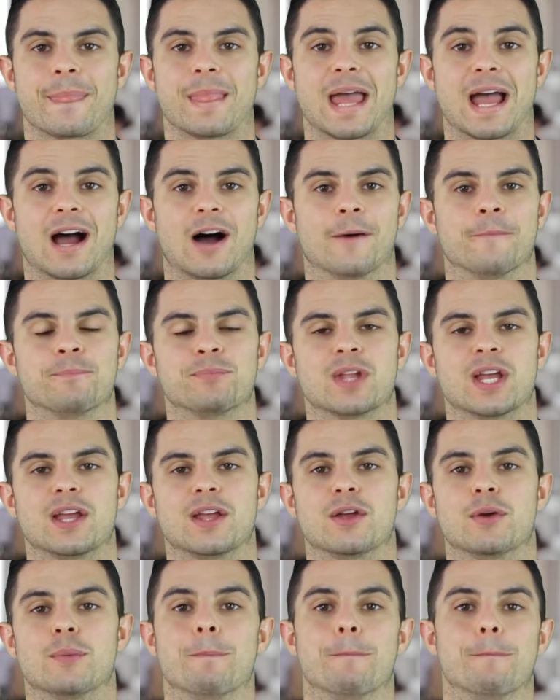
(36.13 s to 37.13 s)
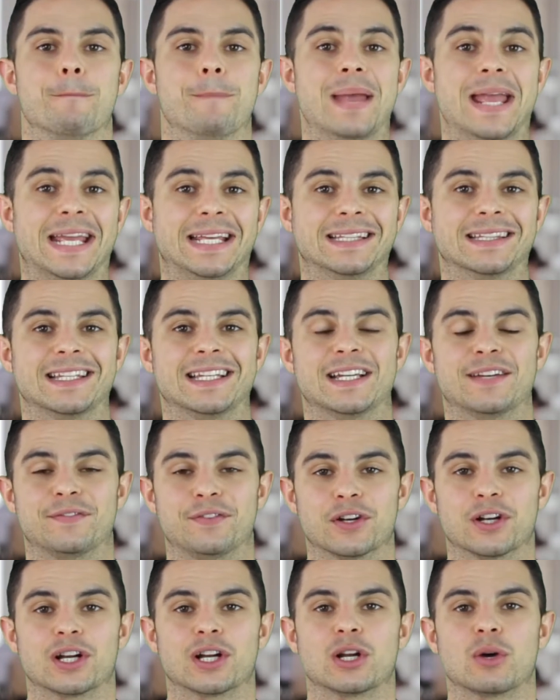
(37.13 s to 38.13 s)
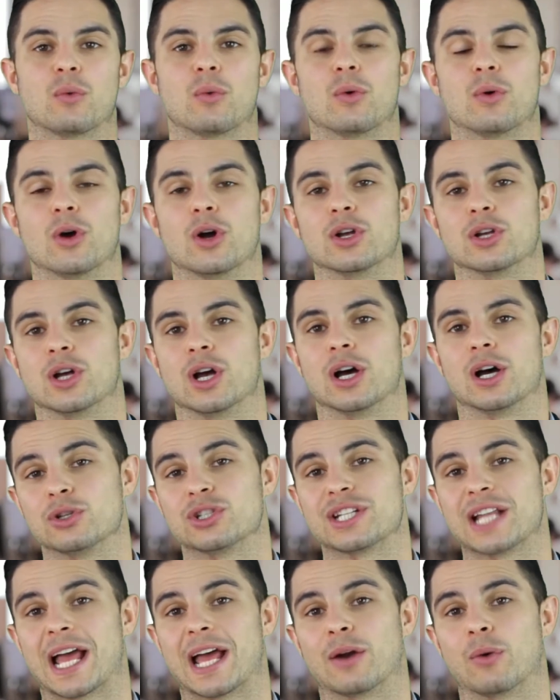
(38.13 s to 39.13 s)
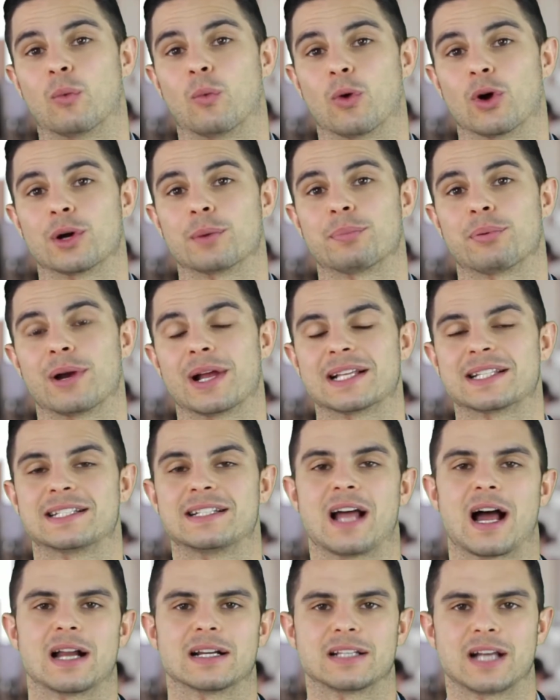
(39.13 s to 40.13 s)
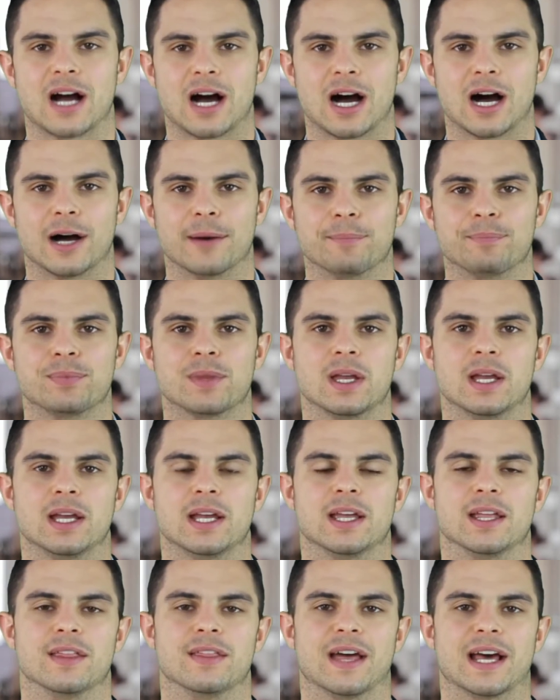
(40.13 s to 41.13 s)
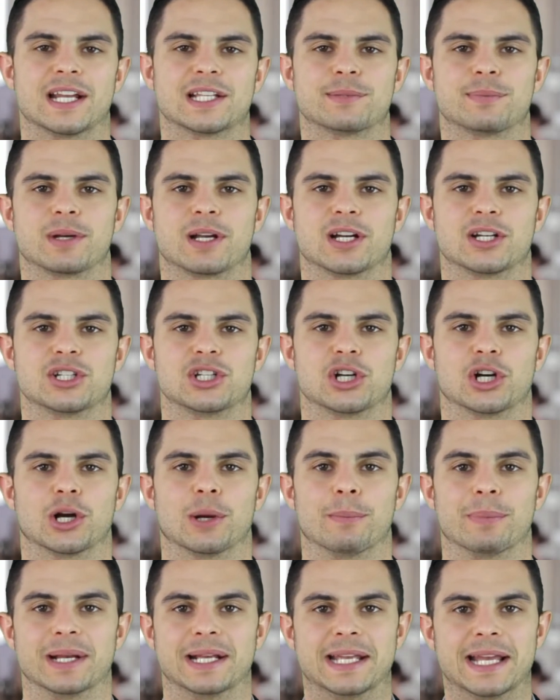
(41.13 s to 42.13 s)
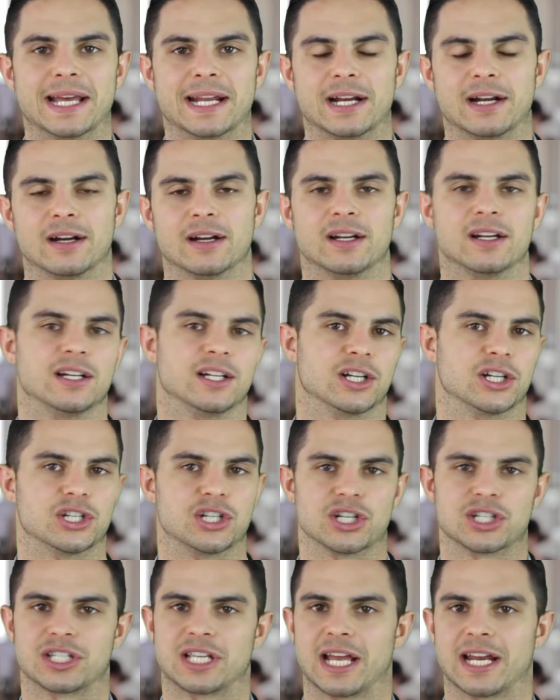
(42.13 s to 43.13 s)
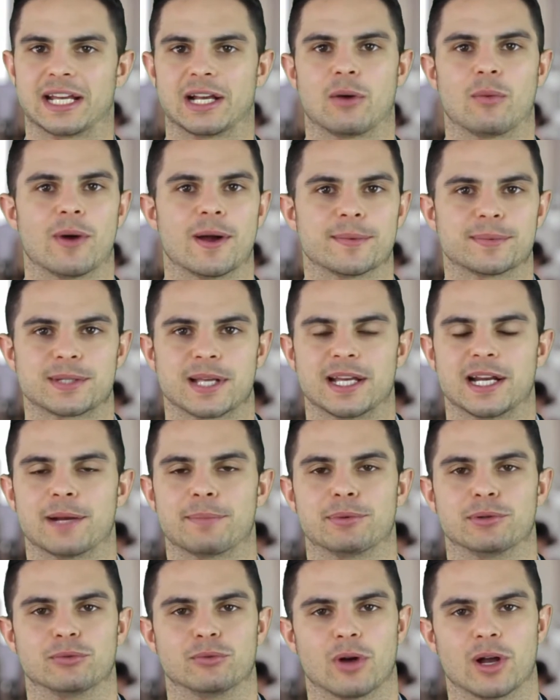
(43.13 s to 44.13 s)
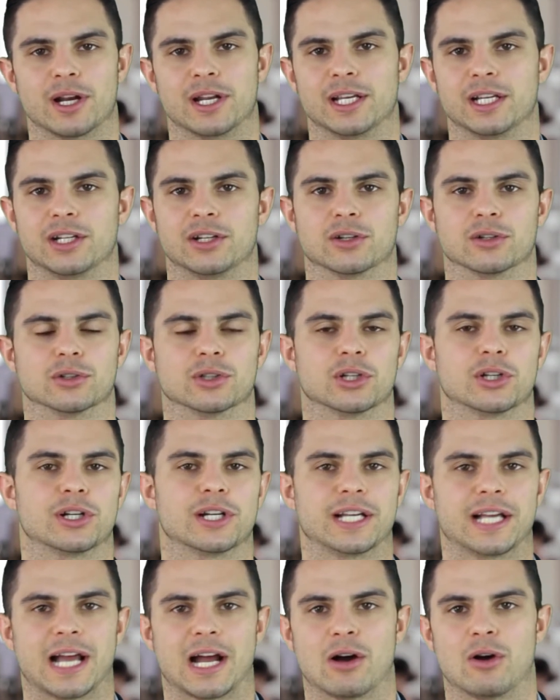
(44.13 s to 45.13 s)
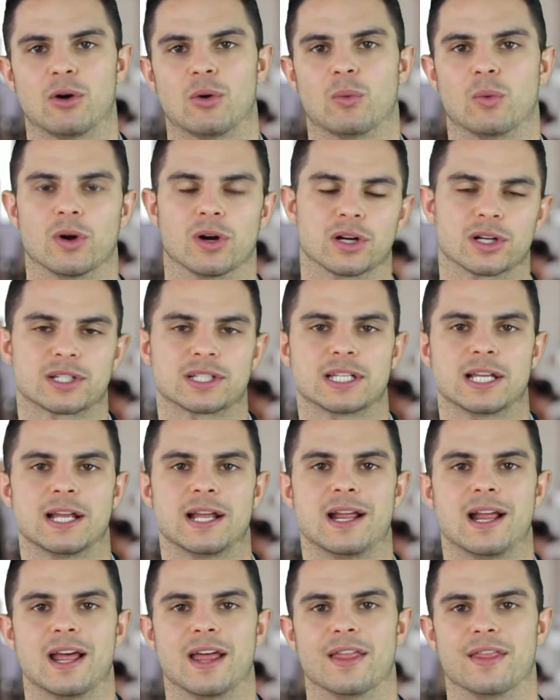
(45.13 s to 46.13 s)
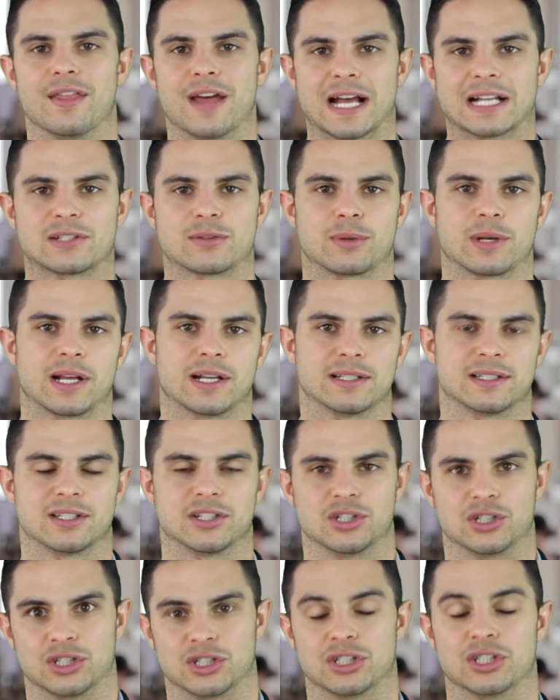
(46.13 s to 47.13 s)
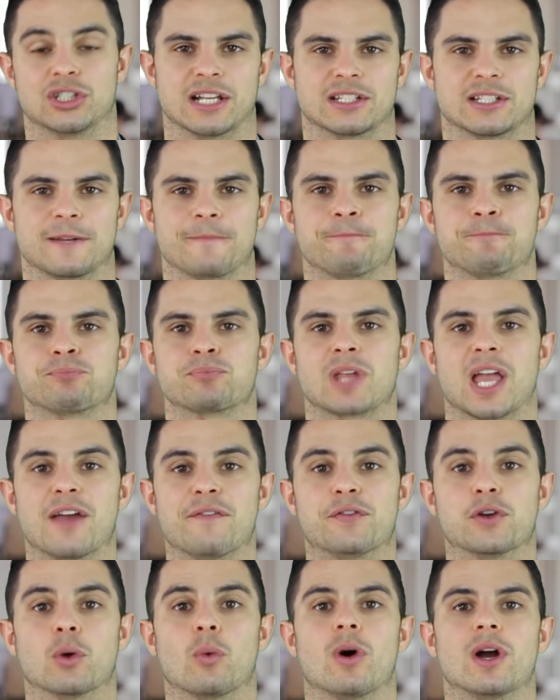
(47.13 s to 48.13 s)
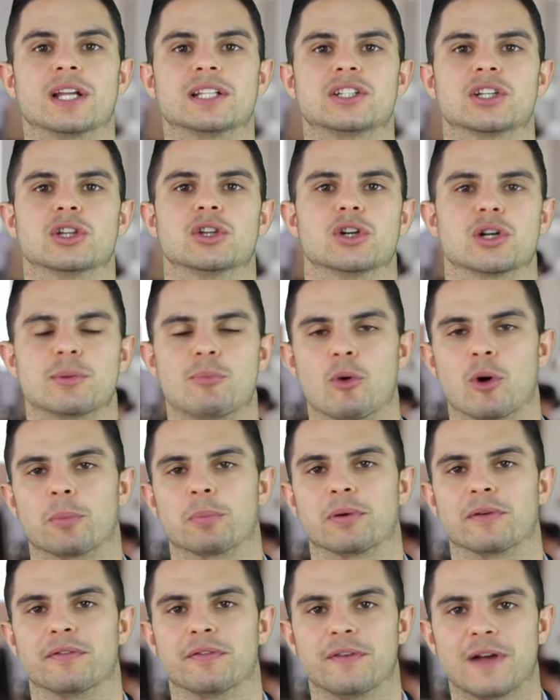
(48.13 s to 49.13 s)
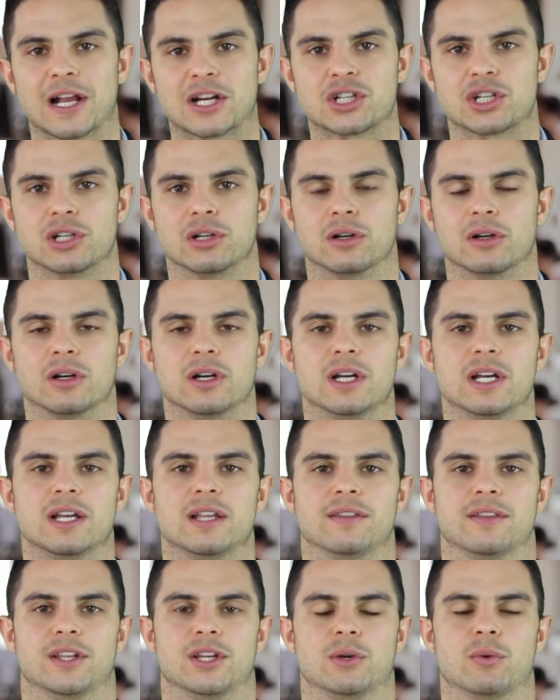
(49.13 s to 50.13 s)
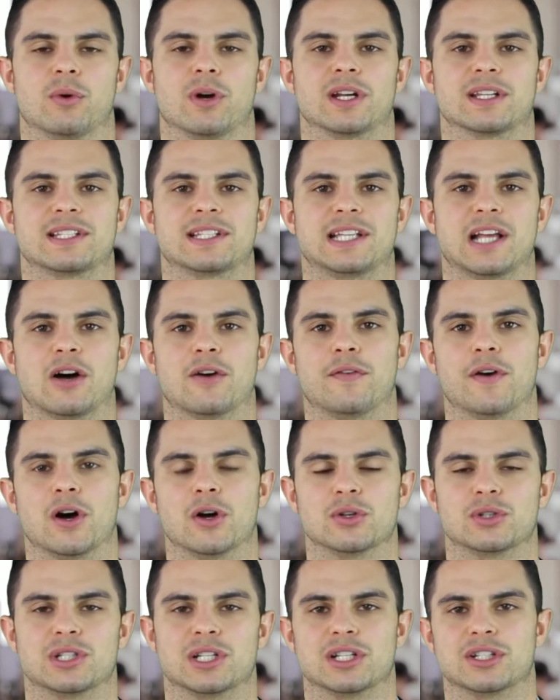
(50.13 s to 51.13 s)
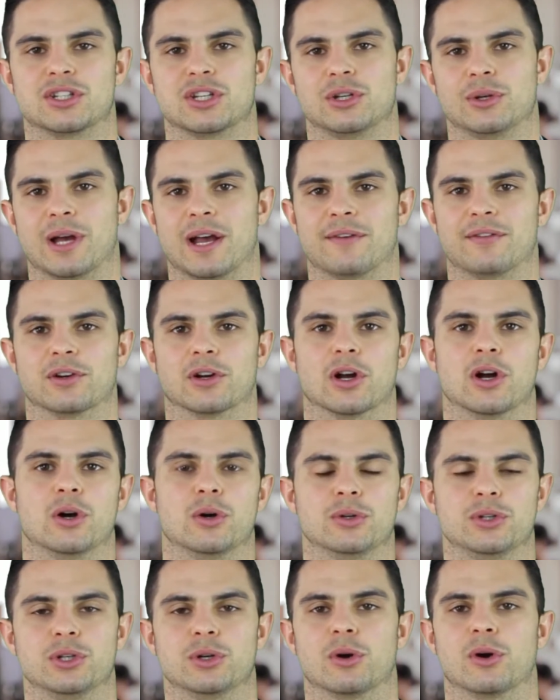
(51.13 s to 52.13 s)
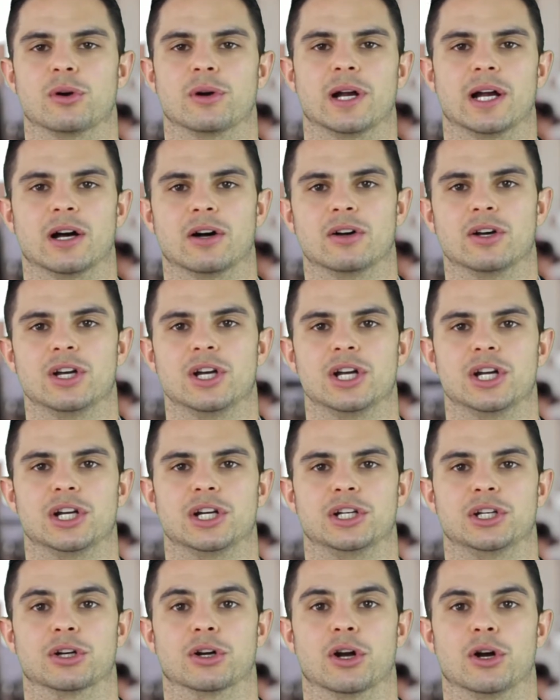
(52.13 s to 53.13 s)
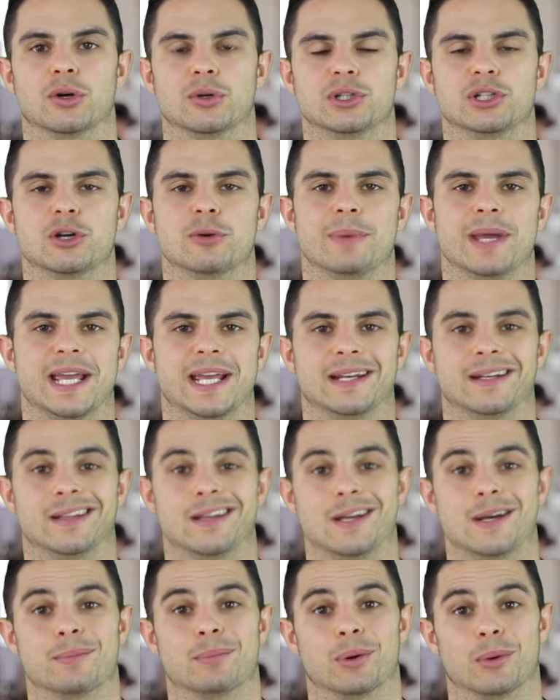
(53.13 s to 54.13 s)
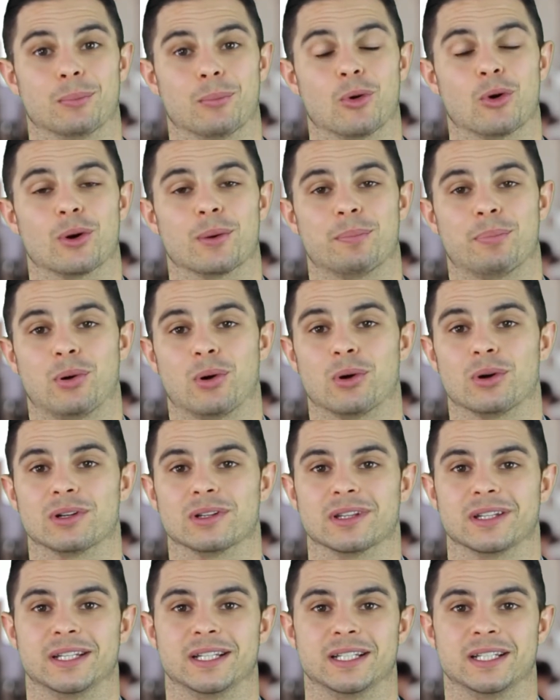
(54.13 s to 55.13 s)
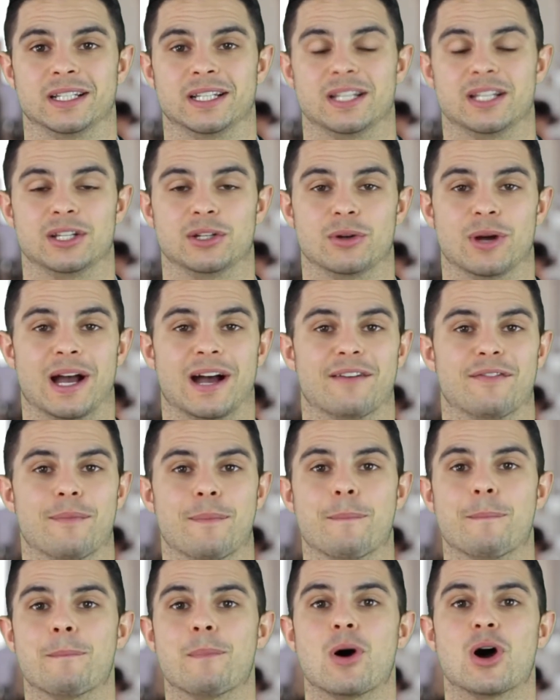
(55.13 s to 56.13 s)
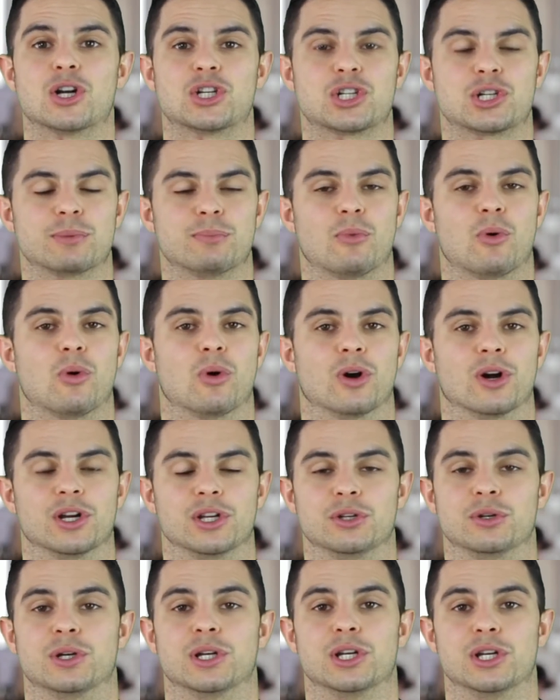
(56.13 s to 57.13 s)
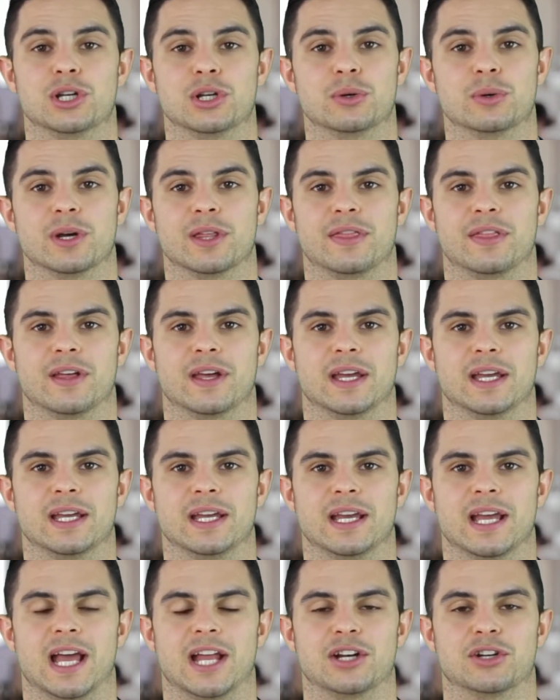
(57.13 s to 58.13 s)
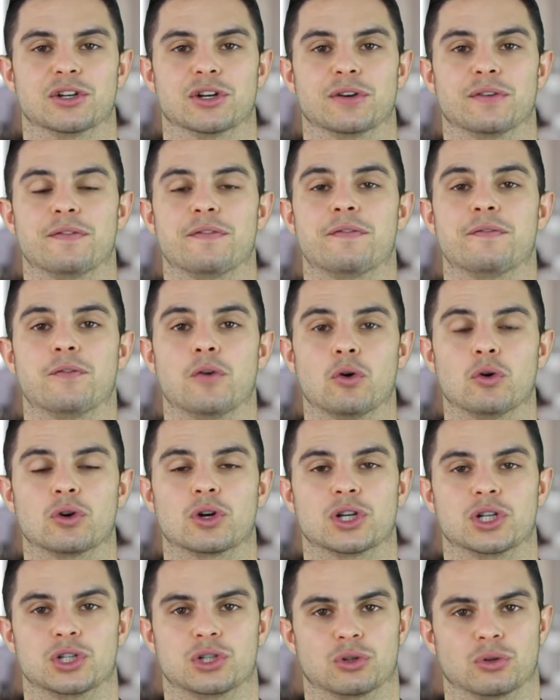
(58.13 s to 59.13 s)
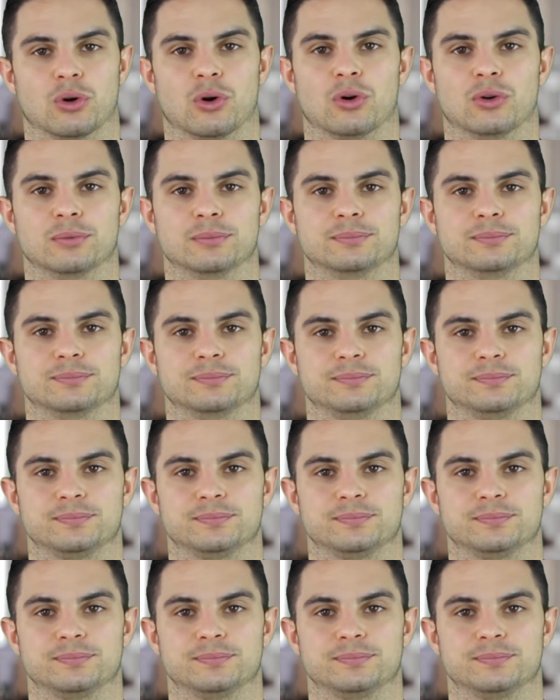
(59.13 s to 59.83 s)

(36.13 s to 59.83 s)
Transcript: Now, mainly if you're going to host at WordPress.com, that is because you're a beginner, you're just getting a website up and running, you're learning how it works. That's what I suggest. If you're wanting to look more professional, then you want to self-host it so you have your own URL and your own domain, but more importantly, you have much more you can do with it and you're in full control.